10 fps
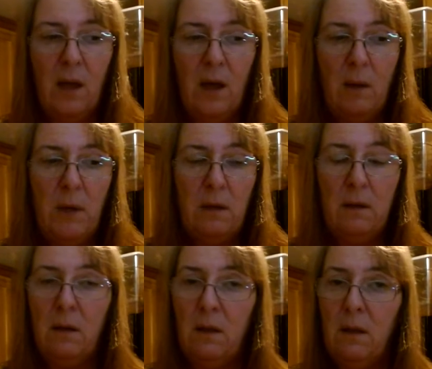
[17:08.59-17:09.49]
I
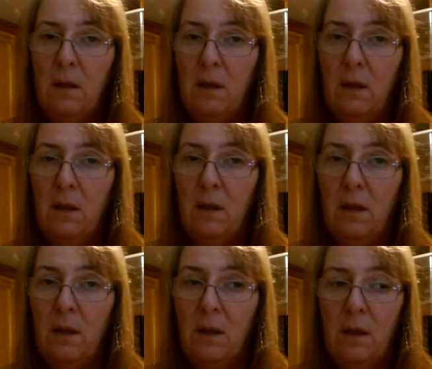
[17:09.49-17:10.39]
mean,
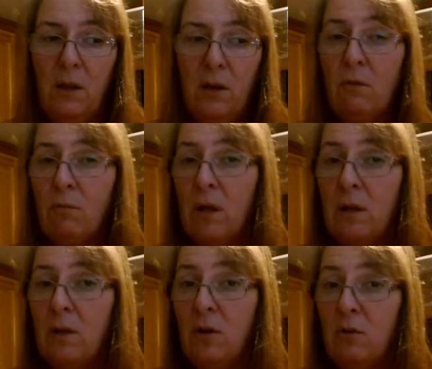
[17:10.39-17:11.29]
your run,
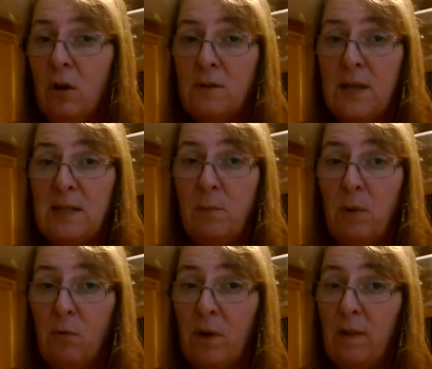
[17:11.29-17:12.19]
your nose has to be
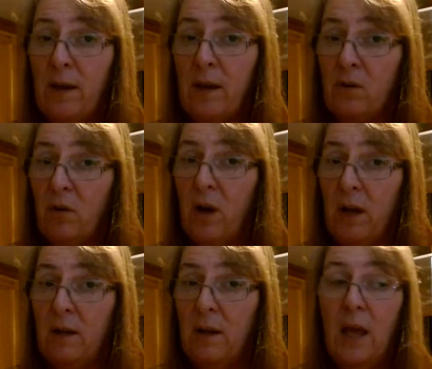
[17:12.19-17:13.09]
running like a
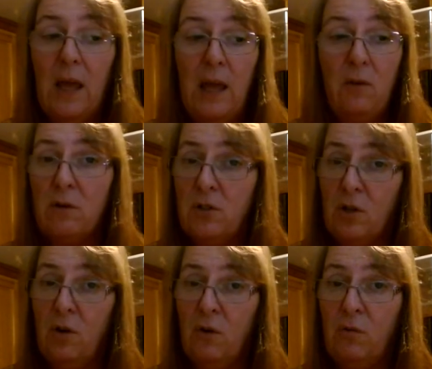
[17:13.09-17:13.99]
train in order to
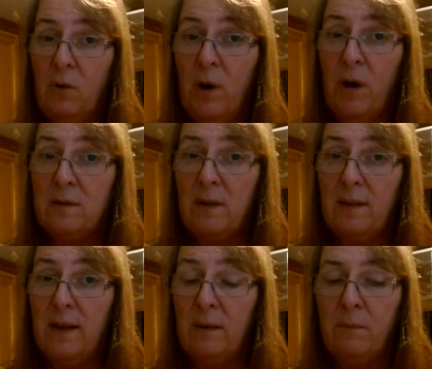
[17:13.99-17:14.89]
go through a box like
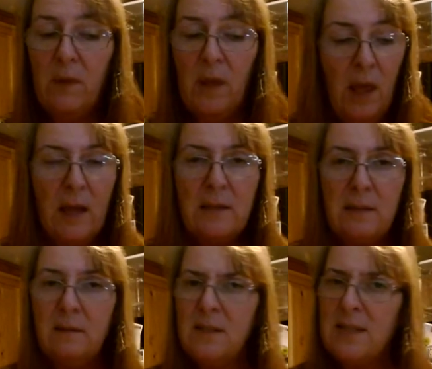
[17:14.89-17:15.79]
that.
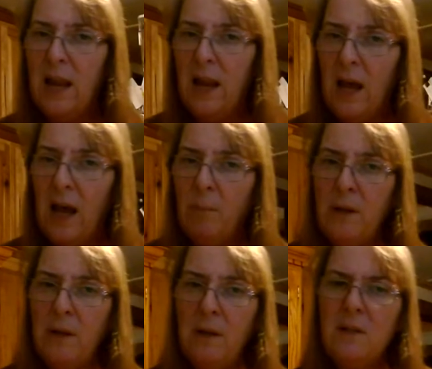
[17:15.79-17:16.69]
And does that
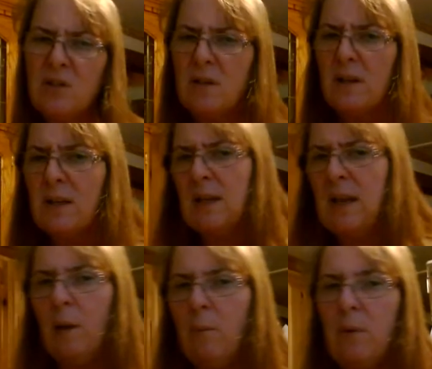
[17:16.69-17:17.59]
happen? Sure, it can
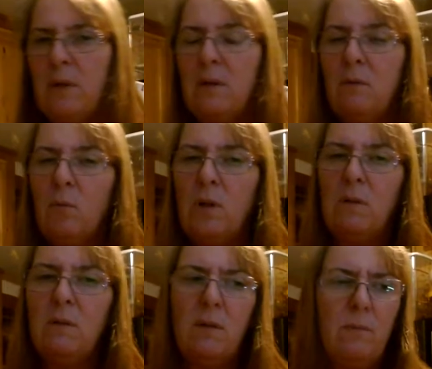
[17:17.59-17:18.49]
happen when
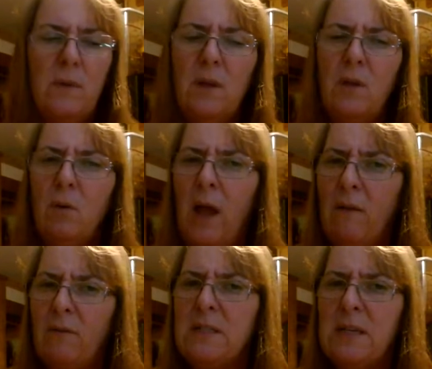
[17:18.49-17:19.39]
you're
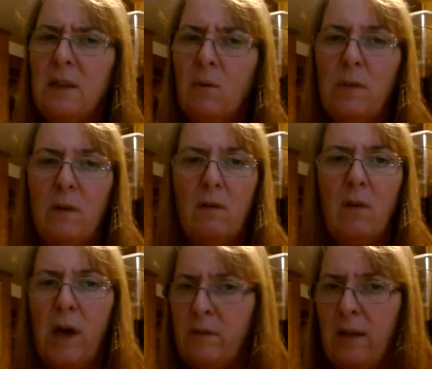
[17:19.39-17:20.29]
having dealing with a
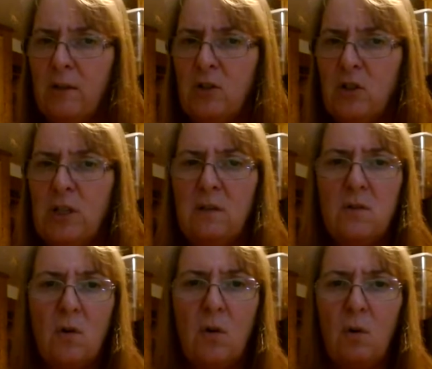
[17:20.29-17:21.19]
lot of allergies
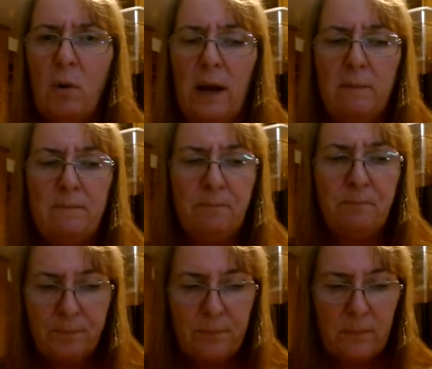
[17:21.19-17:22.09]
or whatnot.
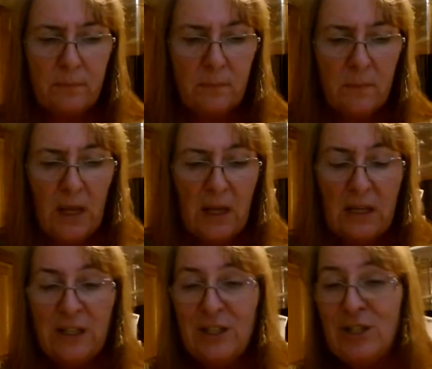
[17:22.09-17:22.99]

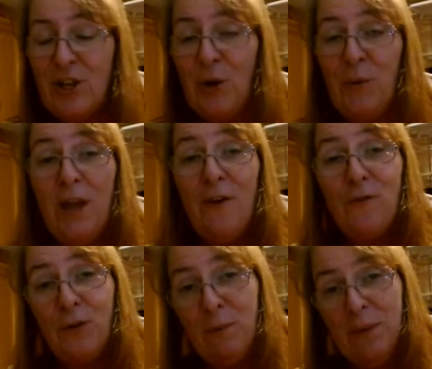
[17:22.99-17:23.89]
So
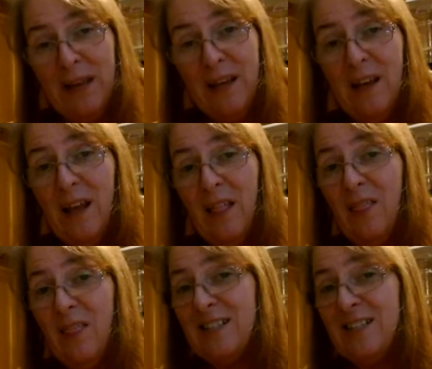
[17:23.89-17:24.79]
for me,
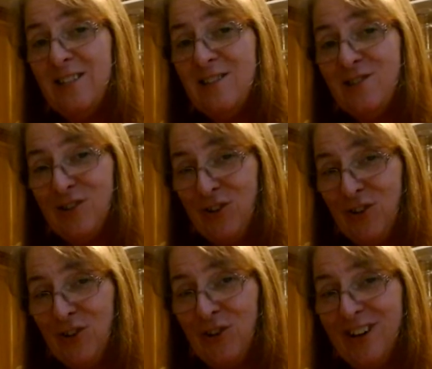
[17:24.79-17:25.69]
this is
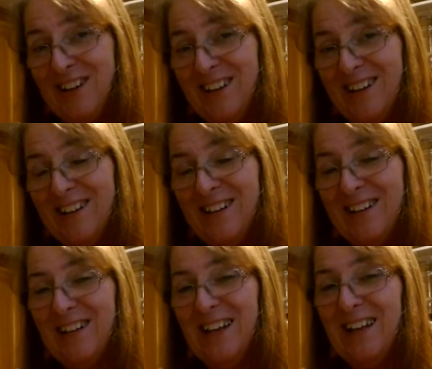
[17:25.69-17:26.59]
good
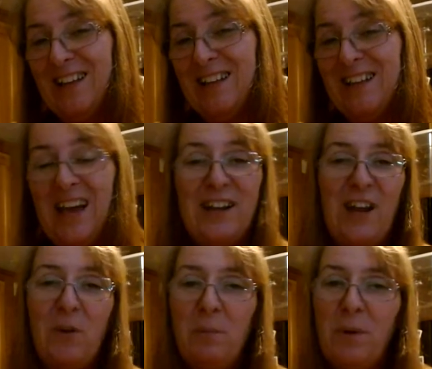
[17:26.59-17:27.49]
not
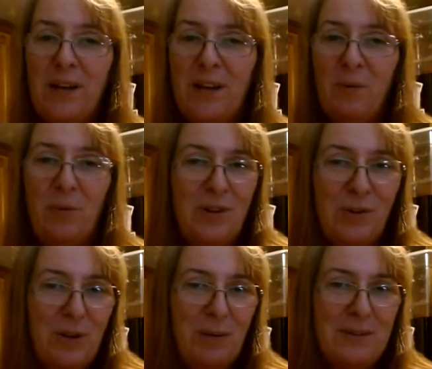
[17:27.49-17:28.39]
everybody will
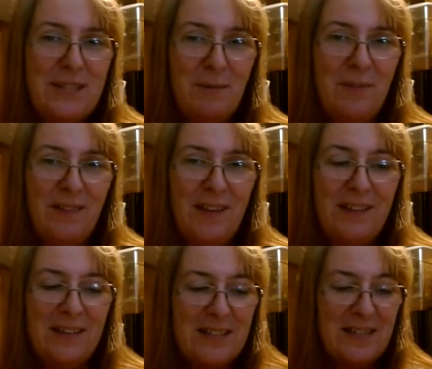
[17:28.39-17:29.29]
agree with something like
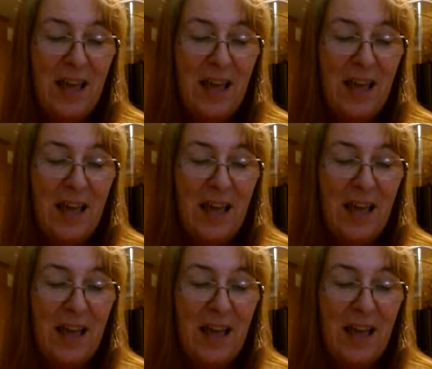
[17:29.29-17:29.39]
this.